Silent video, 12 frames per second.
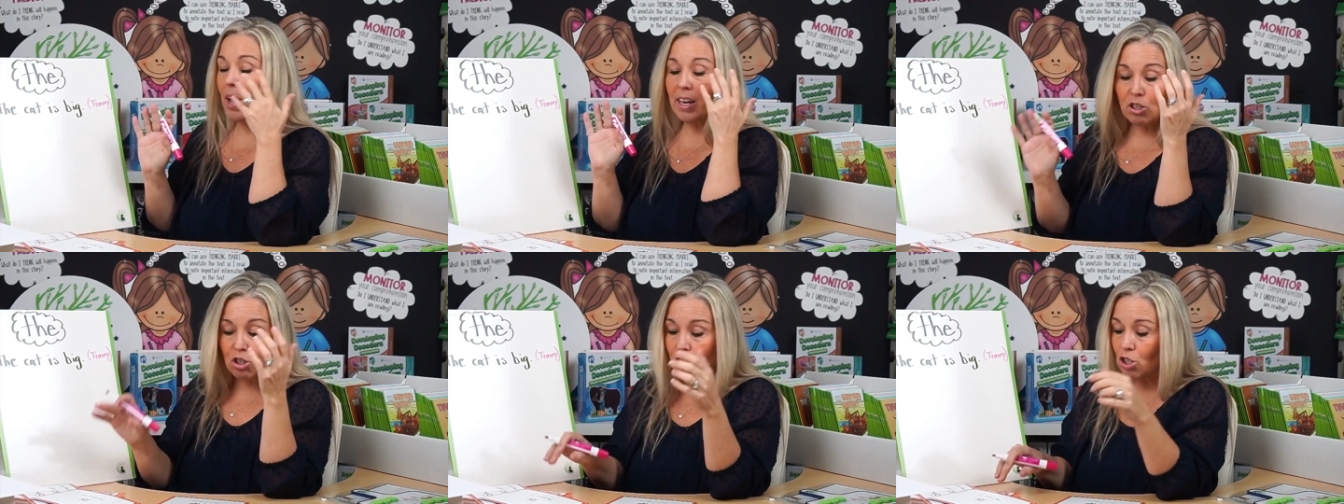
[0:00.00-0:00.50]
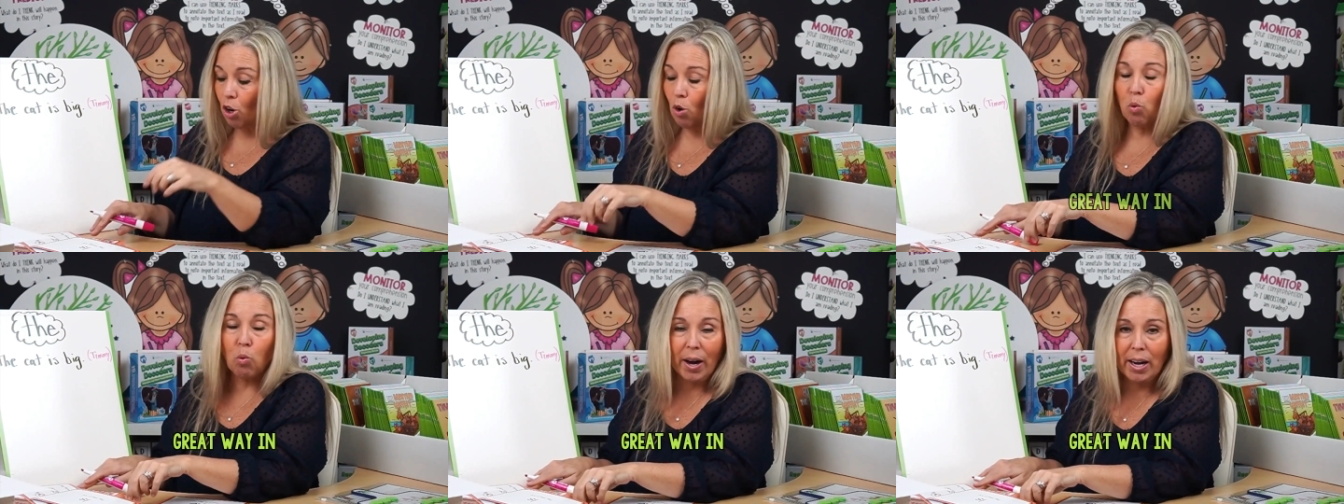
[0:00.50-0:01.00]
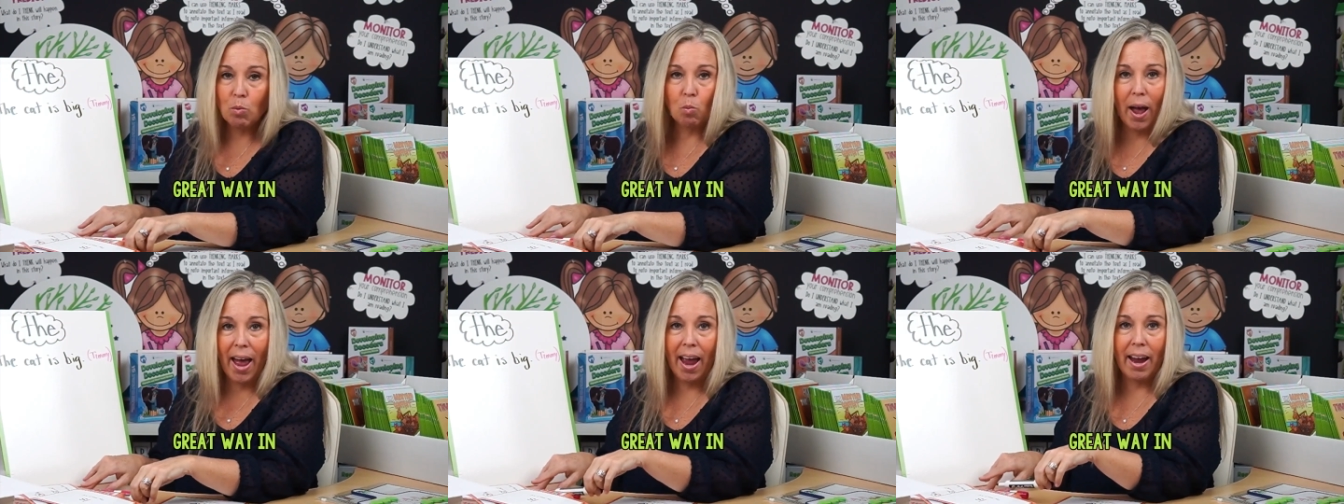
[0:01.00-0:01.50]
It's just a great
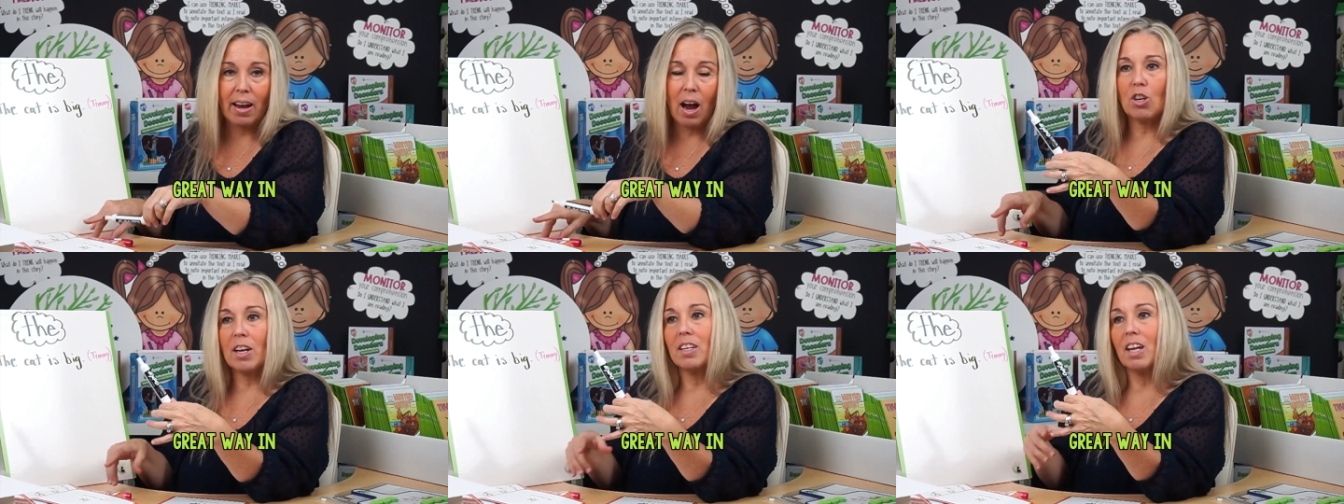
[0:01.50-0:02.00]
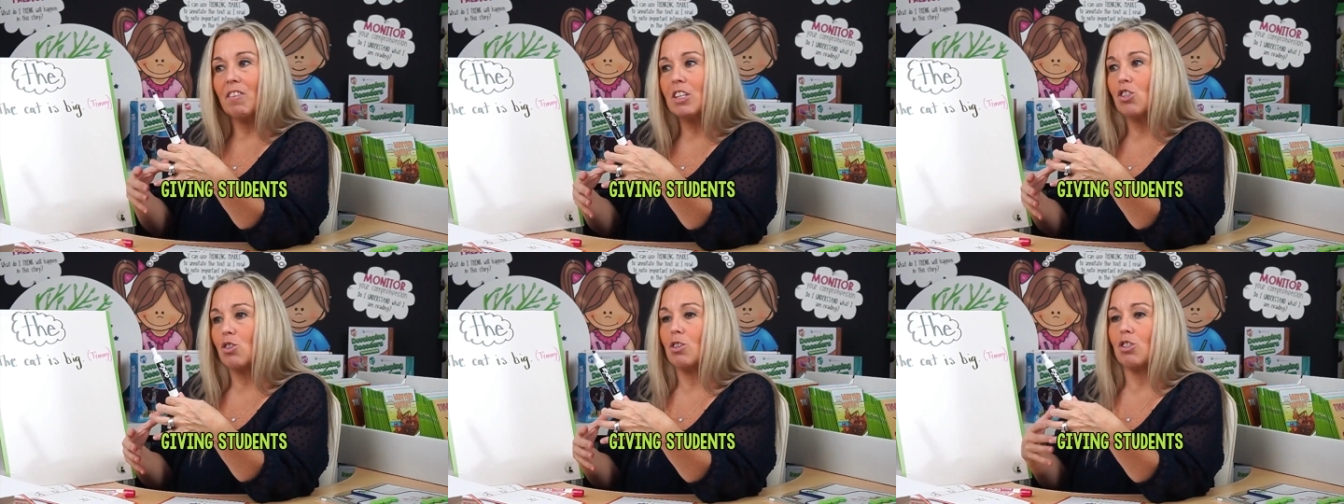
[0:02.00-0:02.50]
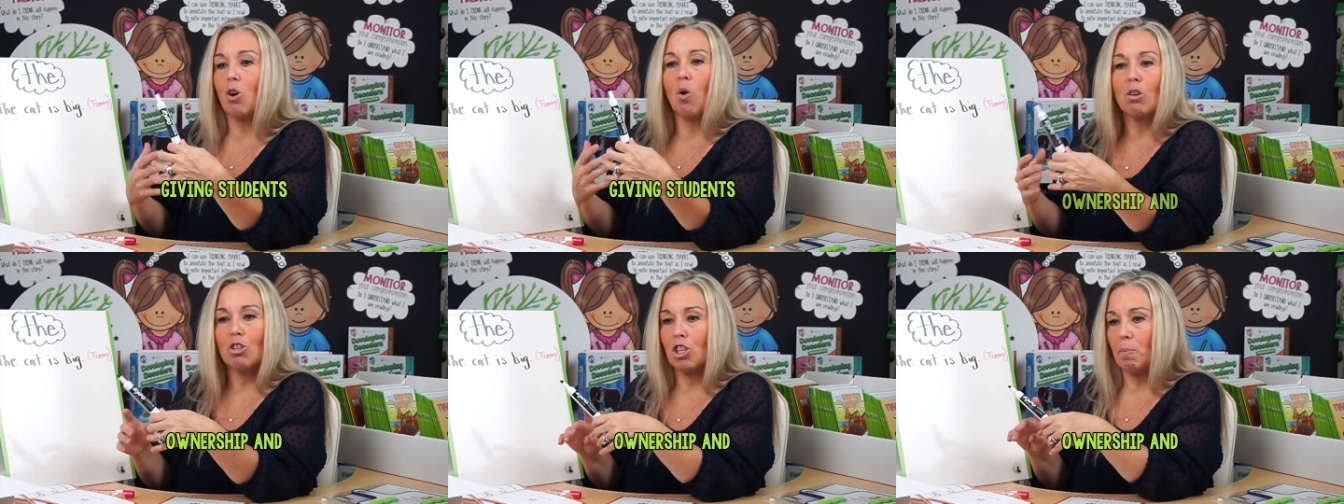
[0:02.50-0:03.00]
way in giving students
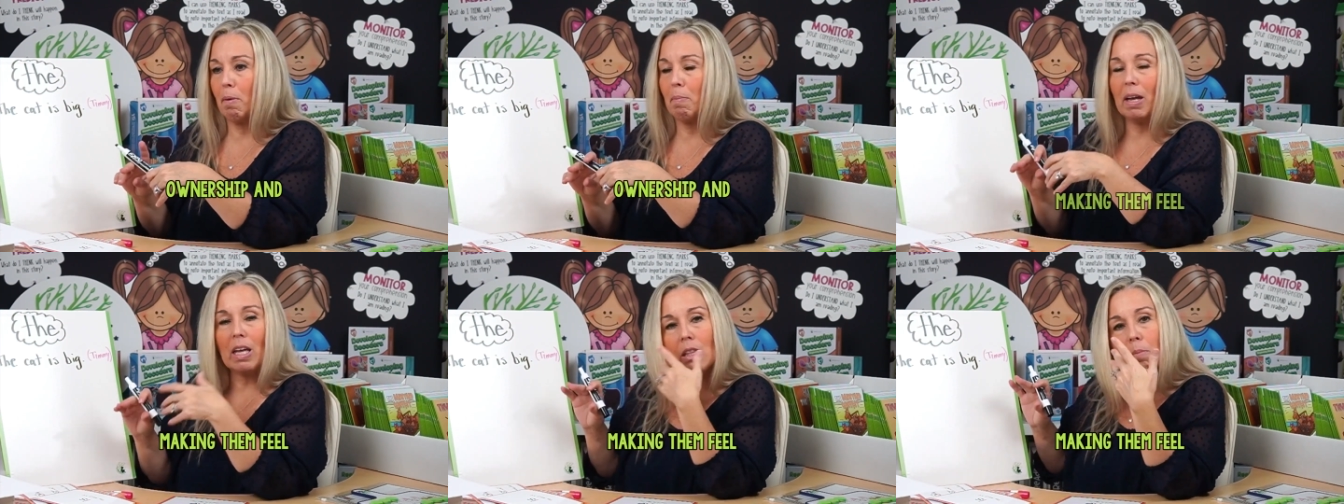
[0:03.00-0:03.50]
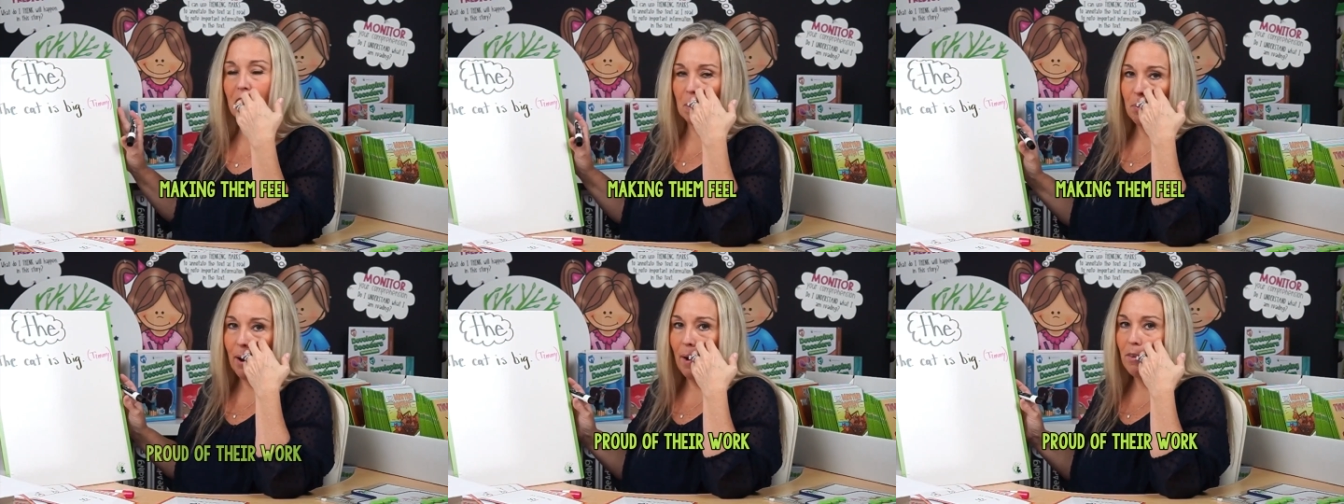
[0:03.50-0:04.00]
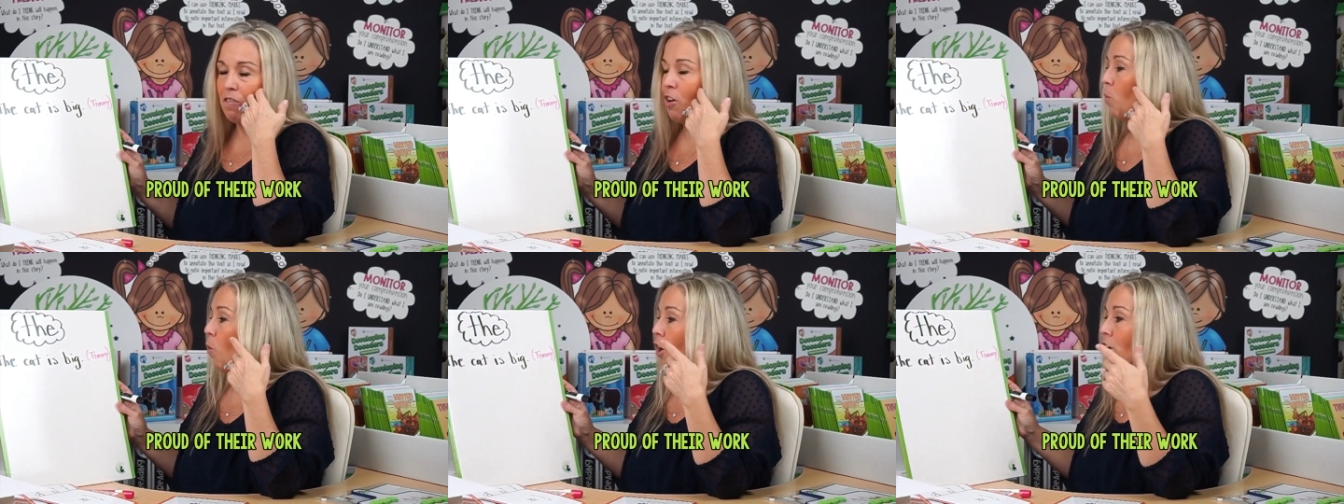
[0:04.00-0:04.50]
ownership and making them feel proud of their
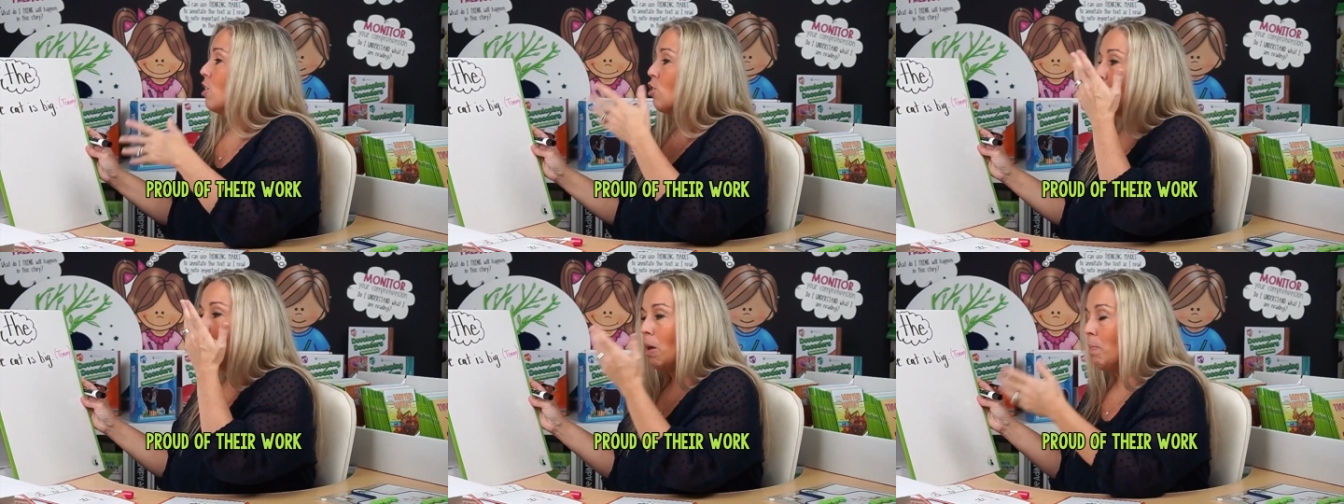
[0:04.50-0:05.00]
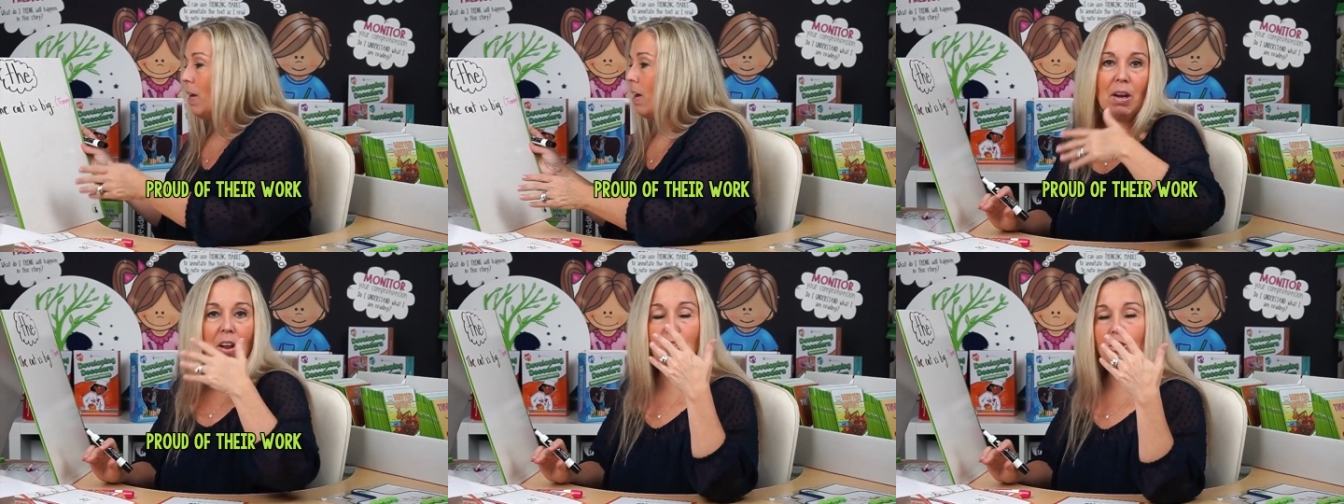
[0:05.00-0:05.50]
work. So maybe another